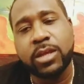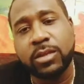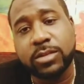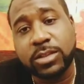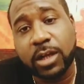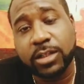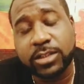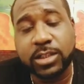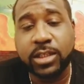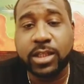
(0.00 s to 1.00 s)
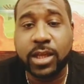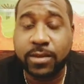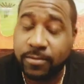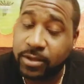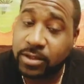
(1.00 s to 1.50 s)
You'll start to see
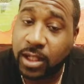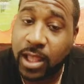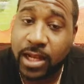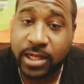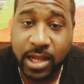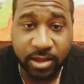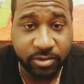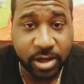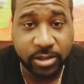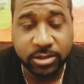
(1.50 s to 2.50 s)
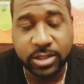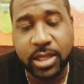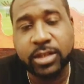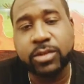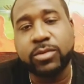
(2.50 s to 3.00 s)
that there's a lot of contractors
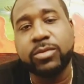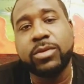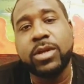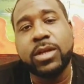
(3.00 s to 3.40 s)
that do